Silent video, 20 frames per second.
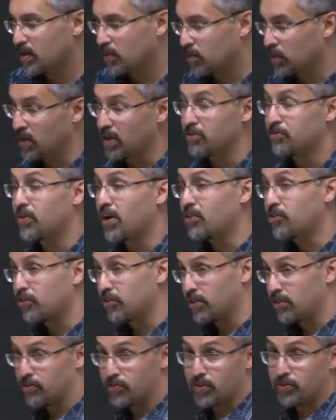We're a lot faster
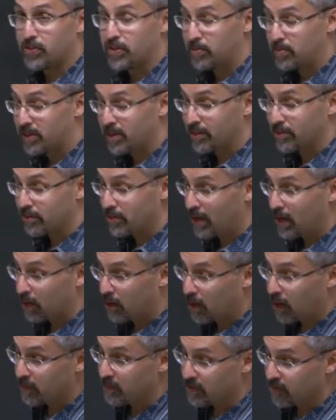than 15 minutes now,
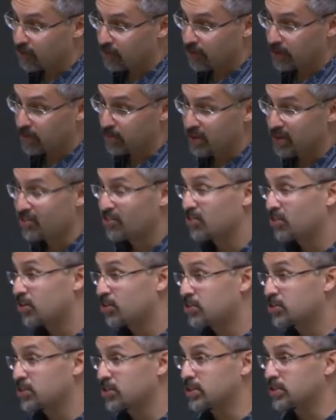obviously, but that's
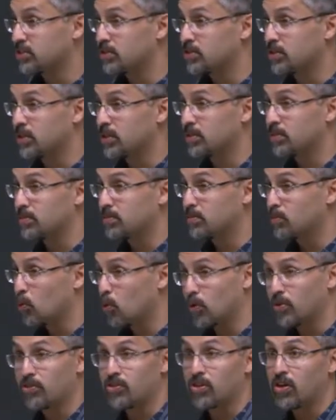largely due to
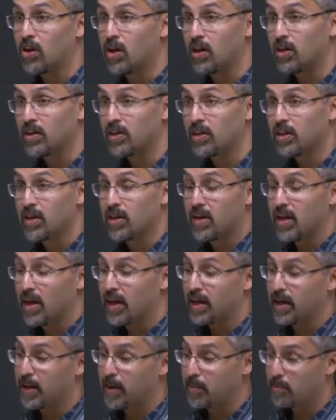Moore's law,
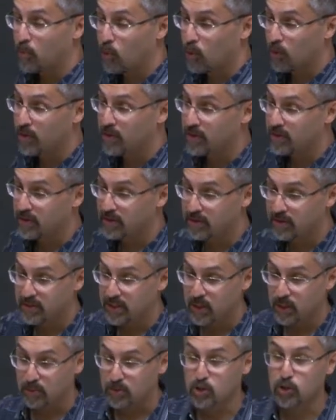uh, more than
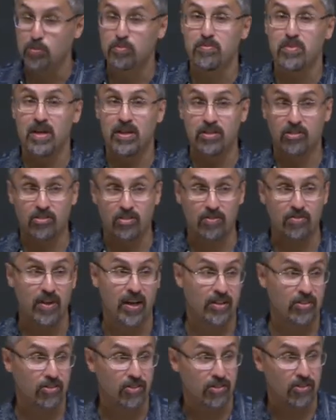you know, tremendous
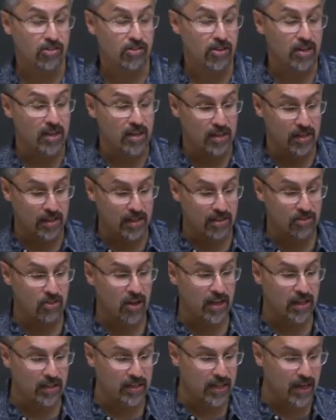advances in
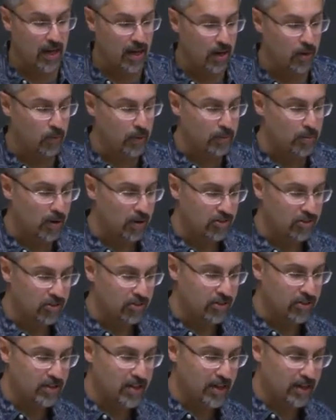exactly how we
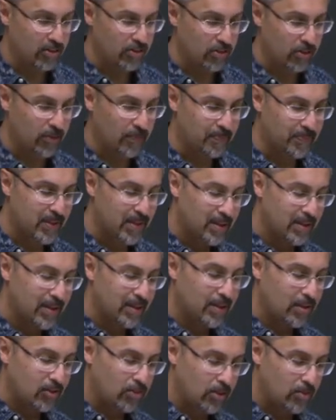process the data. So
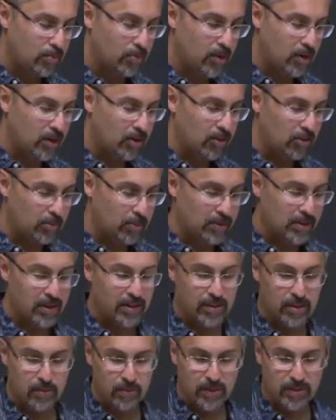some progress, but not
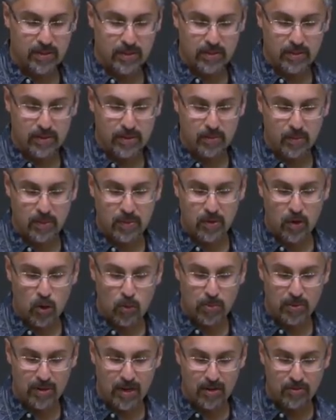at the rate that, that we would
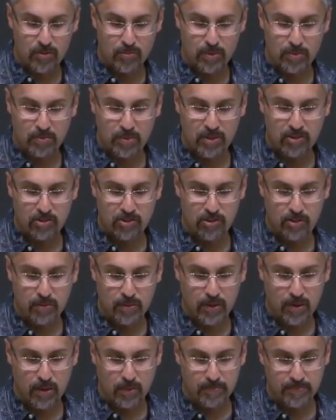hope and not from the places that
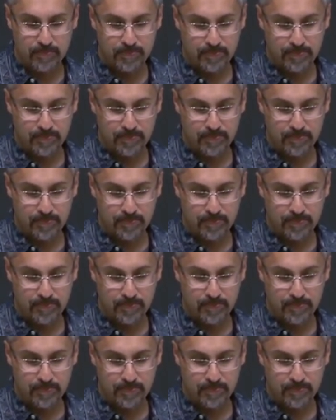we'd hope.